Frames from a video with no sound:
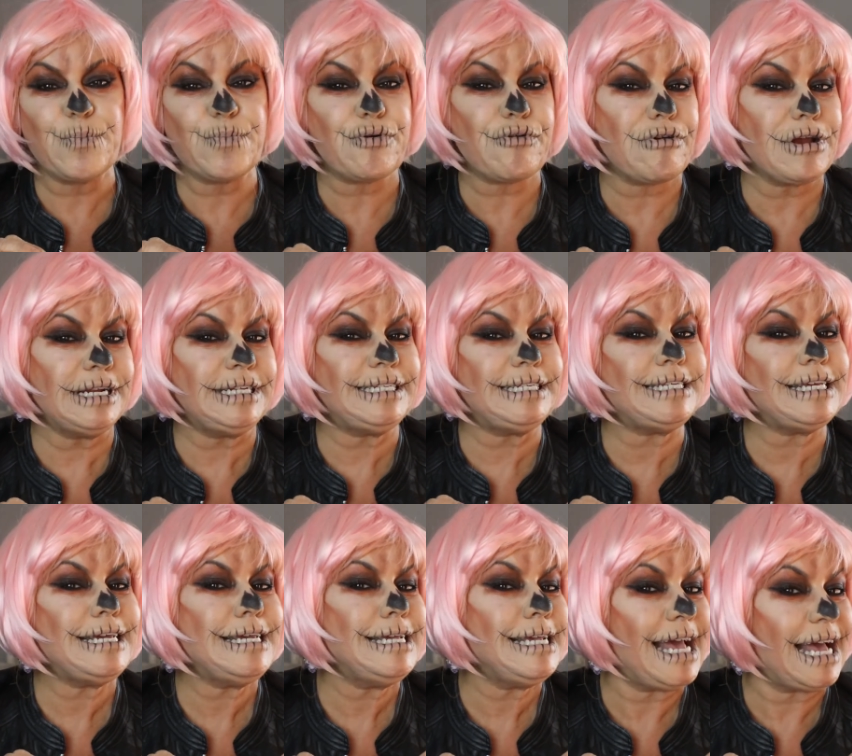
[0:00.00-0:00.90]

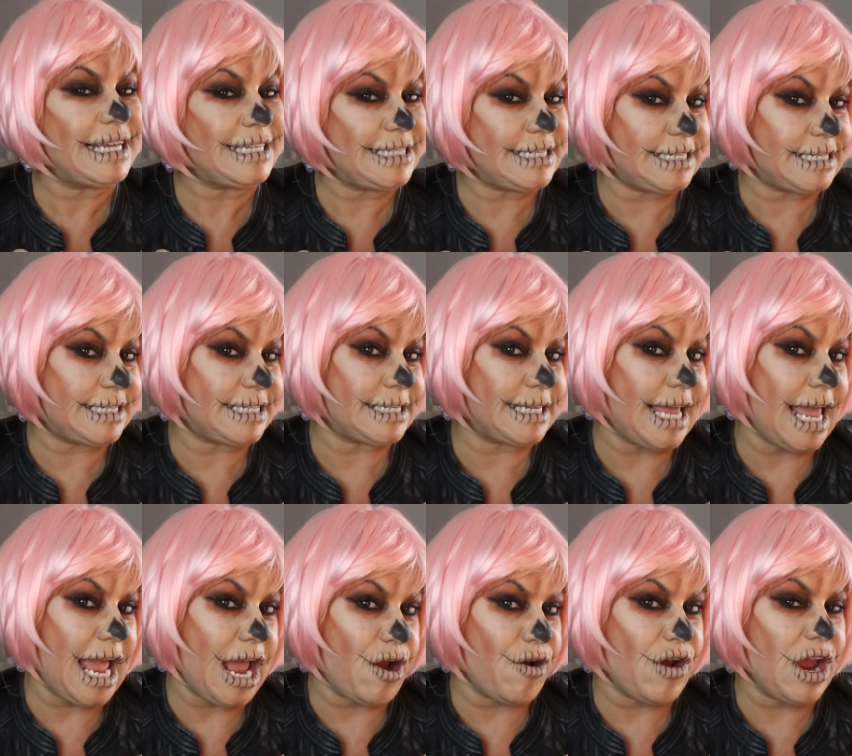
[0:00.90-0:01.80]
Pretty
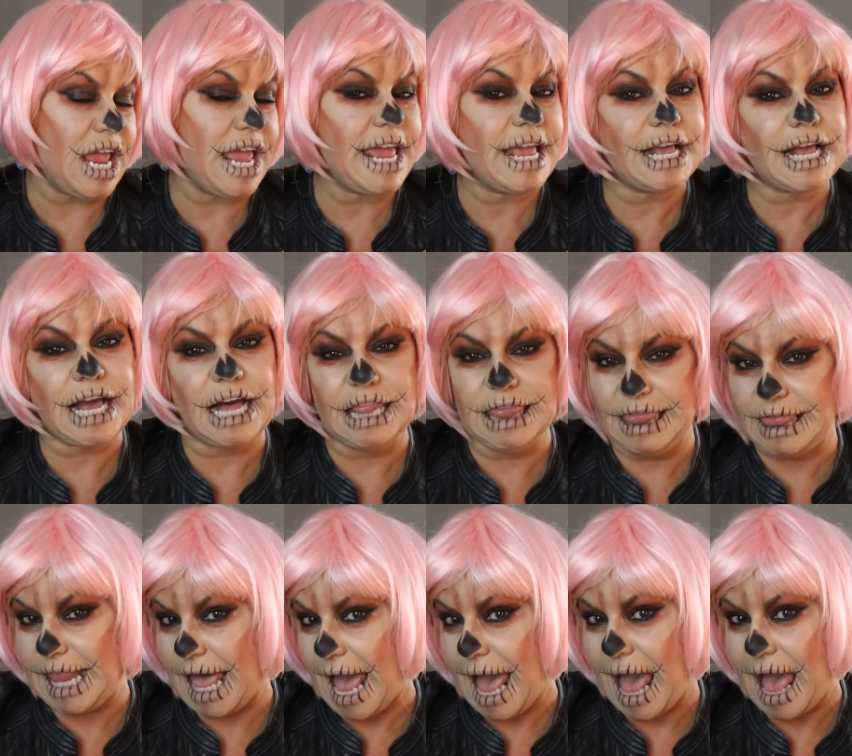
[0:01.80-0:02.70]
scary
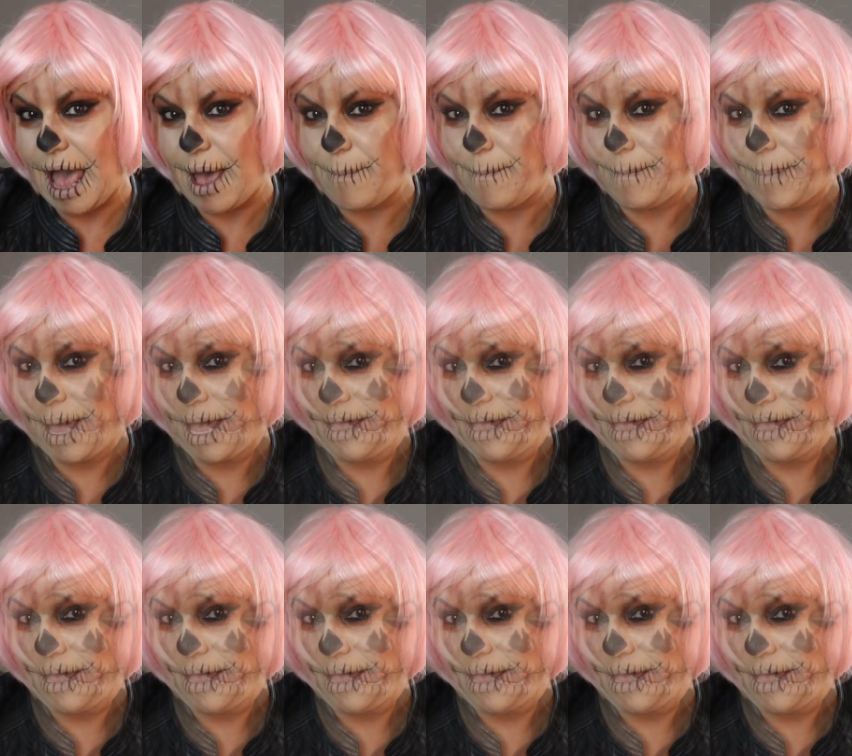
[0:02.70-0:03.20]
collab.